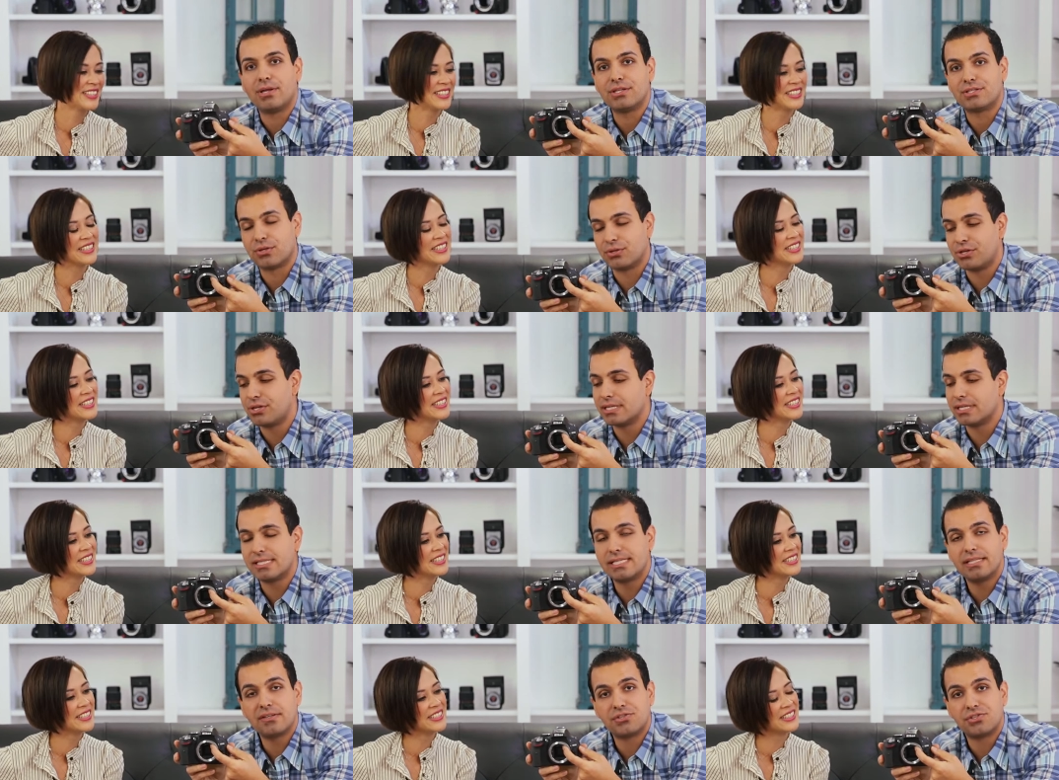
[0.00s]
Speaker 1: So you
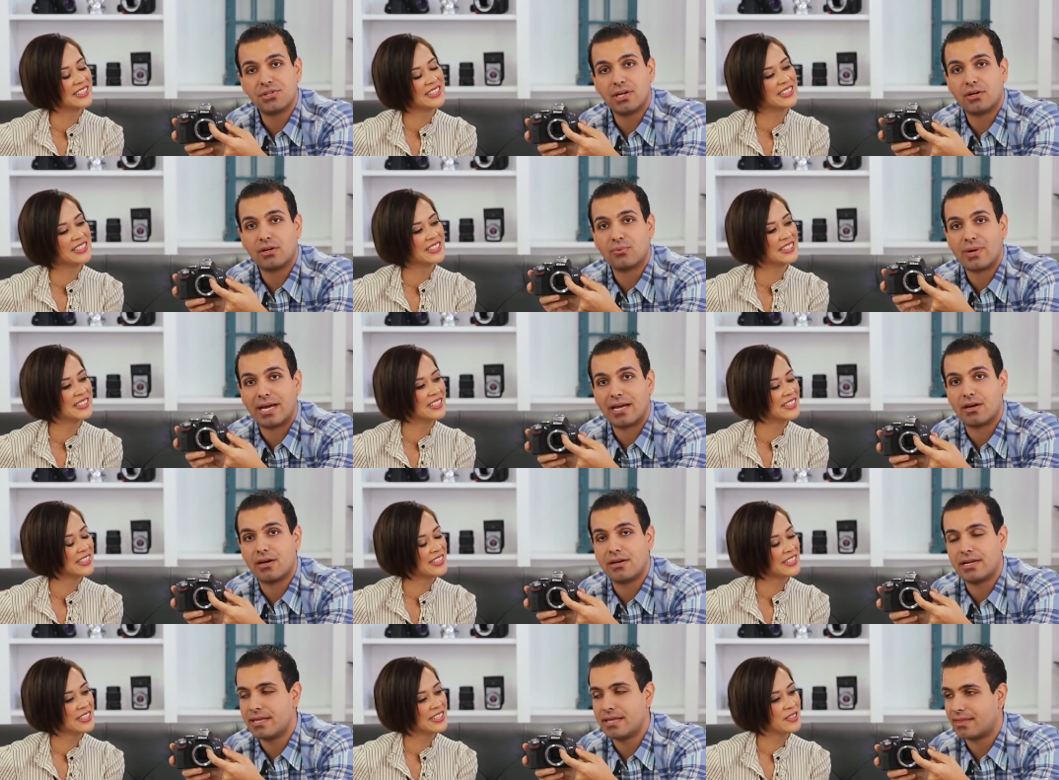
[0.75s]
can see the shutter right
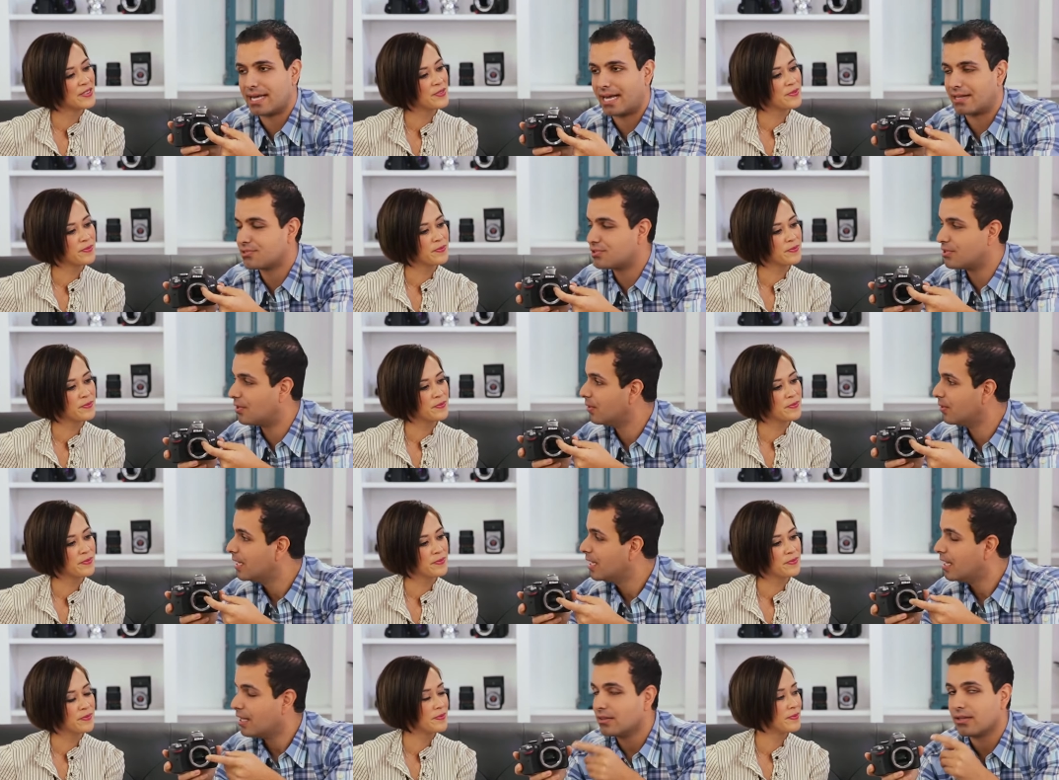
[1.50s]
underneath that.
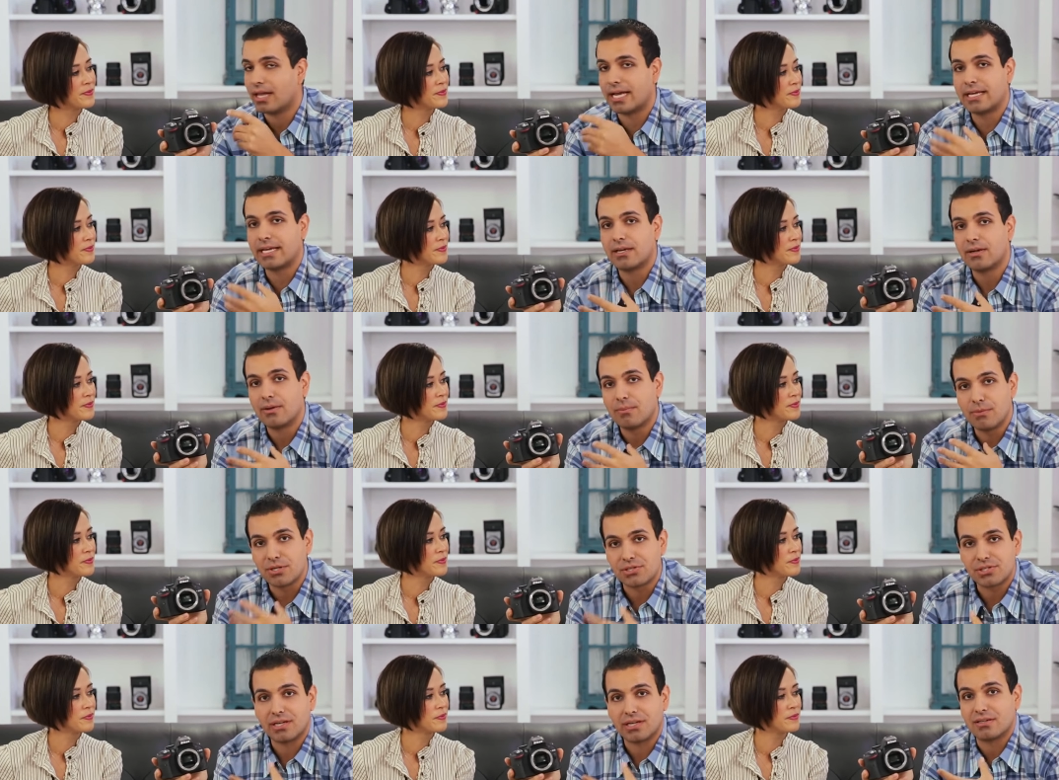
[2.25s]
So like
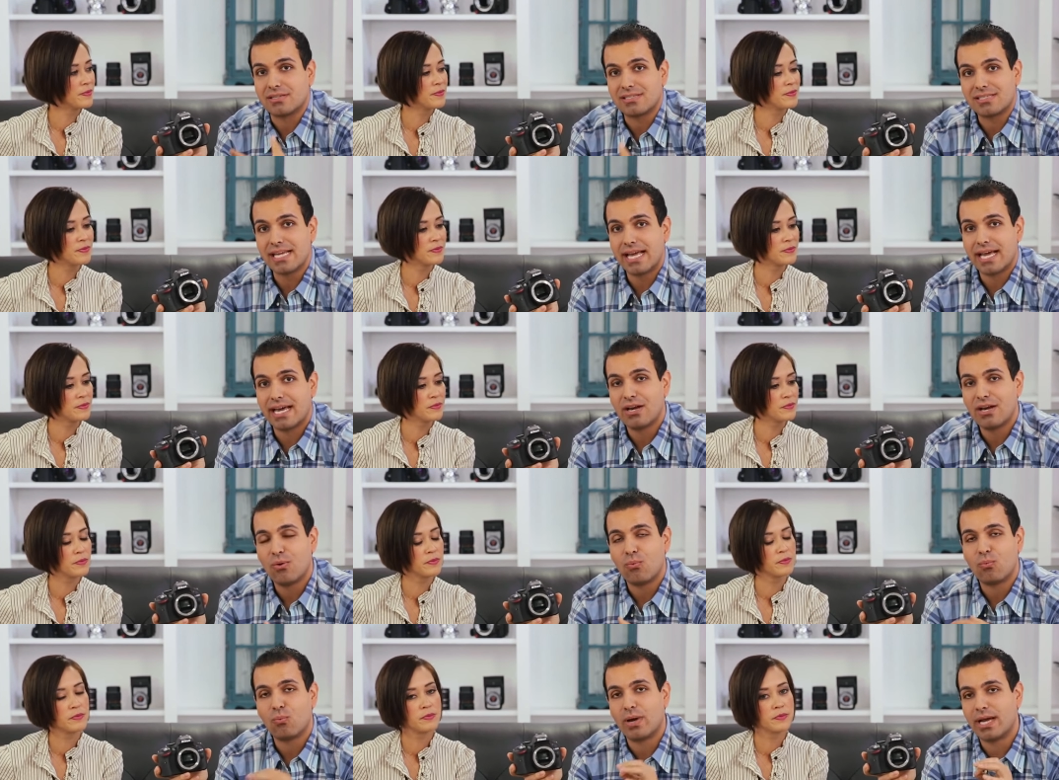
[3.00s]
Michelle
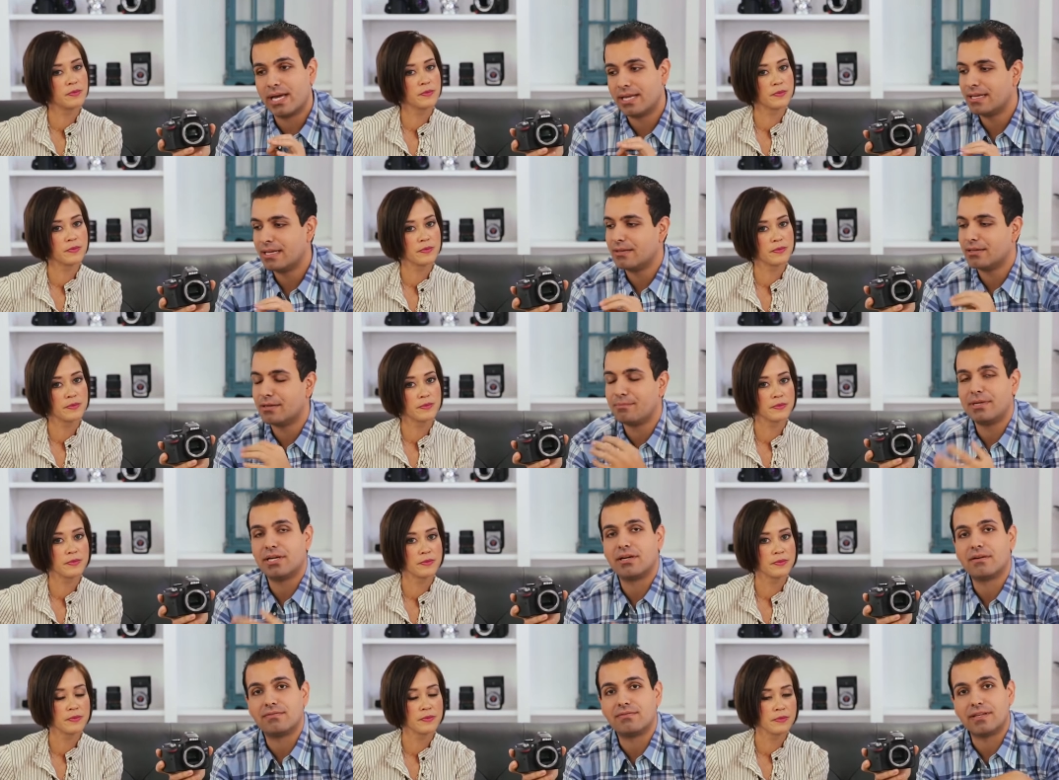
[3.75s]
said, when the
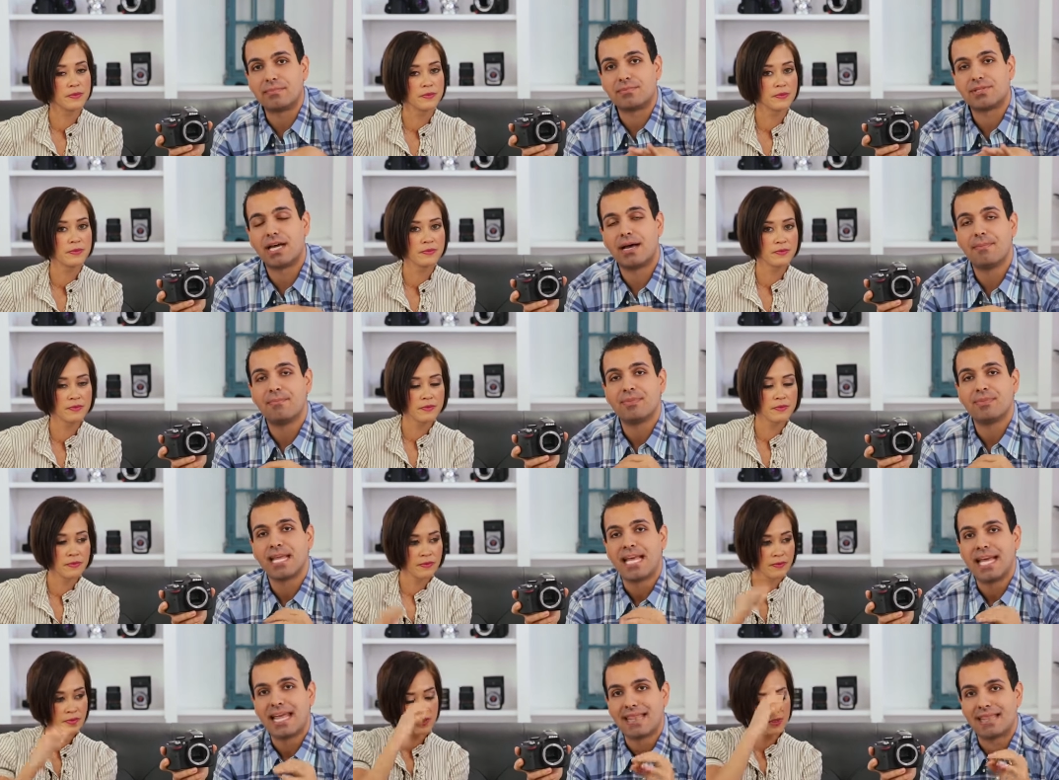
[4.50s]
mirror flips
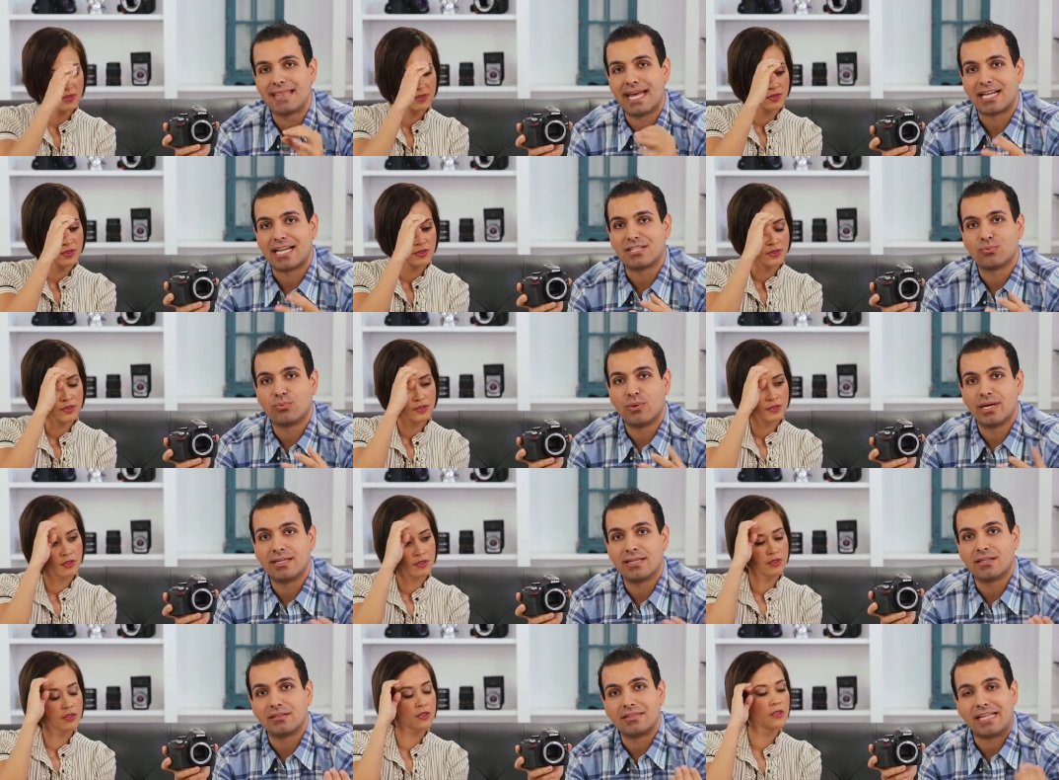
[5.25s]
up, that's
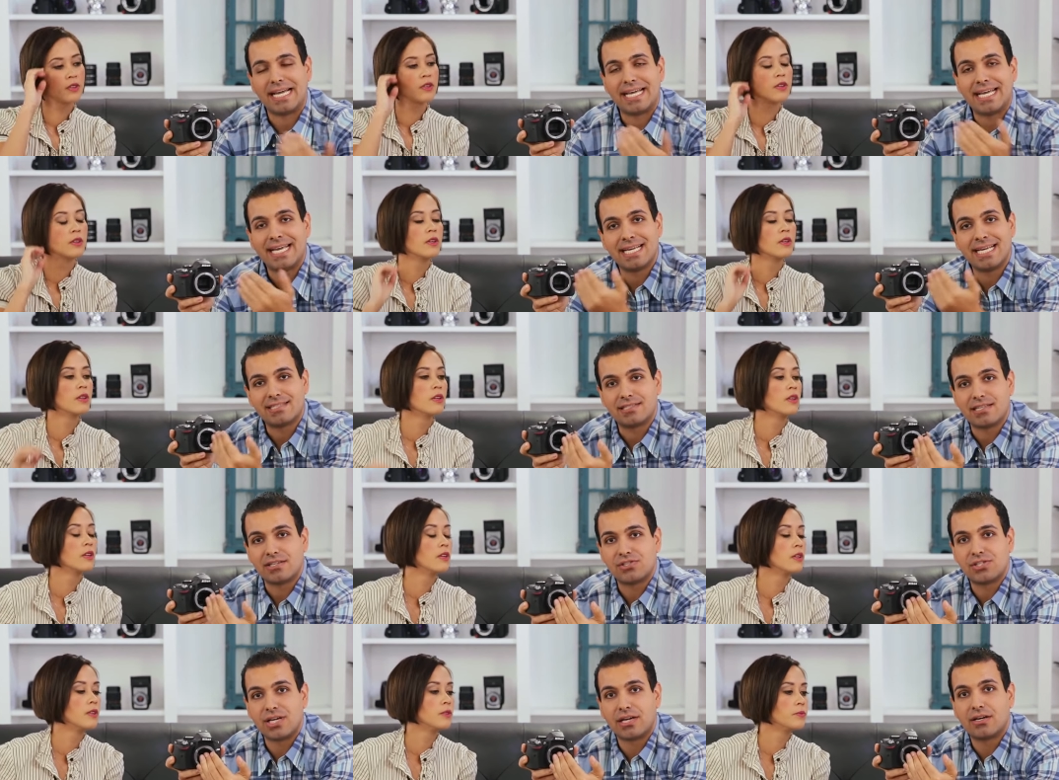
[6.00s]
when the light hits
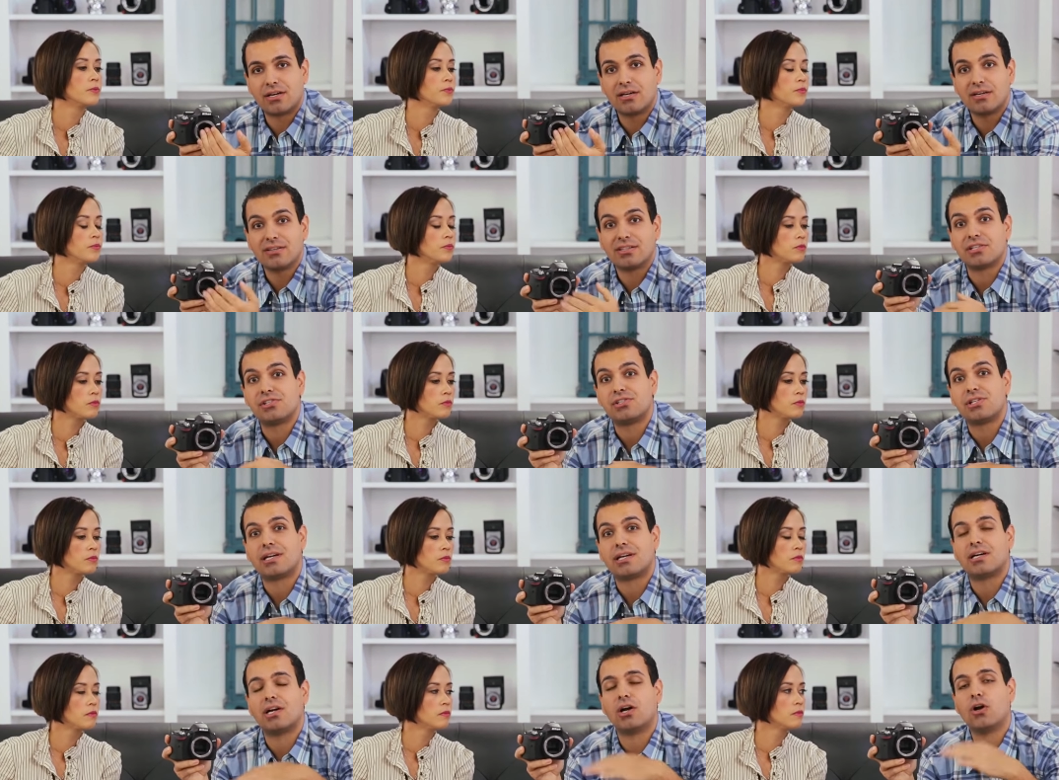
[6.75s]
the
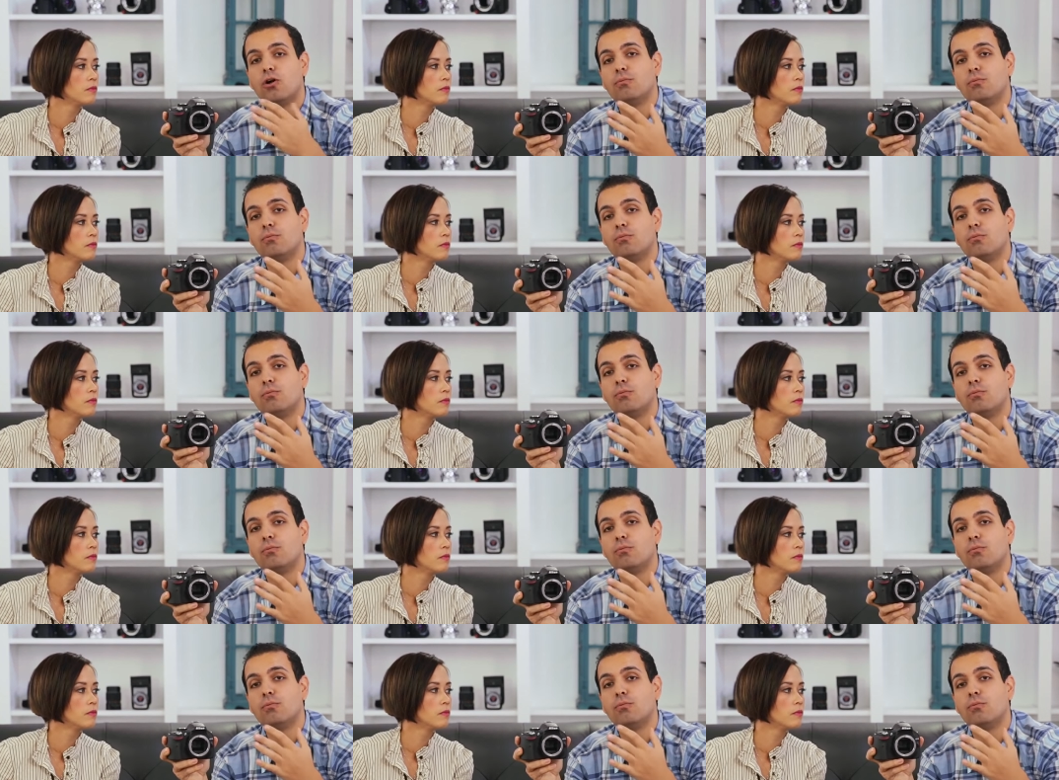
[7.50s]
shutter